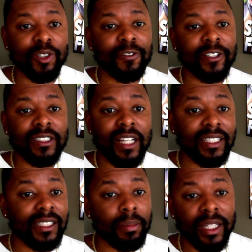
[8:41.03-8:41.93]
If it's not
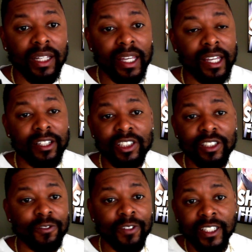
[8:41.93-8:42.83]
something they can
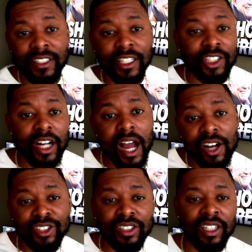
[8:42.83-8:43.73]
just fix at your
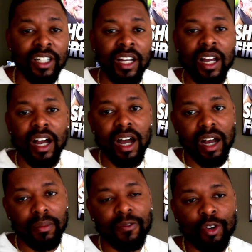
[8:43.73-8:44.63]
house,
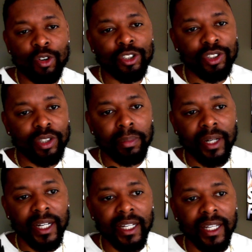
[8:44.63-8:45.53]
of course you could
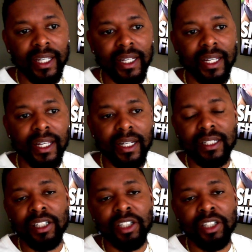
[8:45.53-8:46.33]
bring it in. And